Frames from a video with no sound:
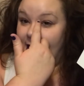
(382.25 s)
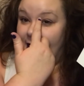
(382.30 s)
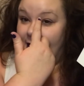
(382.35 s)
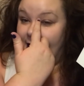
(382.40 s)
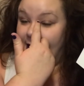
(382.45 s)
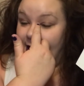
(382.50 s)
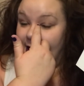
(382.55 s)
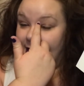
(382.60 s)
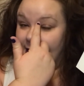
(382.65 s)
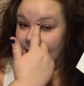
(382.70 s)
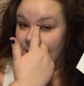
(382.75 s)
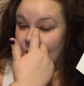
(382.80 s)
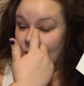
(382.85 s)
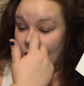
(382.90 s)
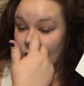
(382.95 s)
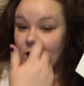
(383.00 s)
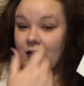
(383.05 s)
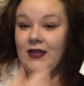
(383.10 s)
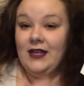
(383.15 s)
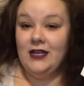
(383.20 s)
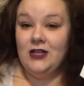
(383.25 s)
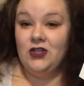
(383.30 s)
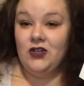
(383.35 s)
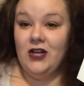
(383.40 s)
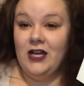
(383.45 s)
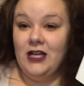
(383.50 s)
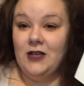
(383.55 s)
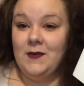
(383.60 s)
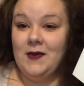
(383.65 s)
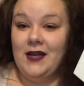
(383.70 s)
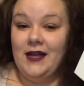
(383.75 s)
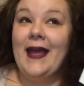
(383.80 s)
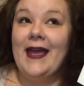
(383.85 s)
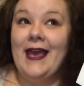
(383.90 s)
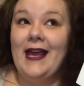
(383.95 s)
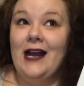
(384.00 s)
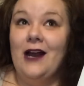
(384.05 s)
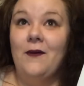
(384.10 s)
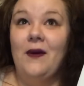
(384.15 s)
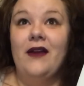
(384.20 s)
I am really intrigued I
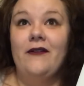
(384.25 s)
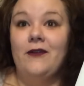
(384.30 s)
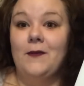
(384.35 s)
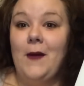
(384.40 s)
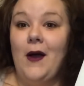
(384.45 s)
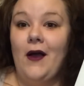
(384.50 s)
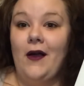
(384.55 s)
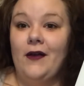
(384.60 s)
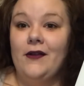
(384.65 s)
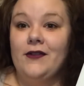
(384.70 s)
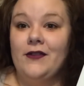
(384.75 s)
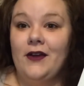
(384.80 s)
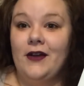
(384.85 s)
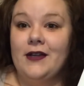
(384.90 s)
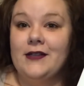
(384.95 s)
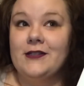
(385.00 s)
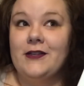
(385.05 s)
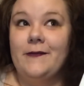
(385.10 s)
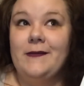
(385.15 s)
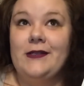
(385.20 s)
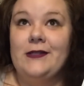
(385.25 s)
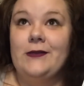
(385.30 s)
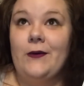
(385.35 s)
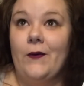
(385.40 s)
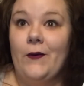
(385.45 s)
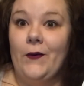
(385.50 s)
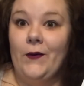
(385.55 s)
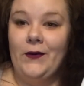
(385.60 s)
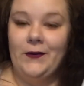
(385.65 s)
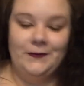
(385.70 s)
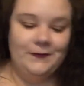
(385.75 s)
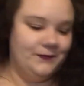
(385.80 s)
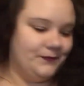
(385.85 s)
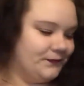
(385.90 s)
cannot wait for manga-a-thon. It's going to be so cool.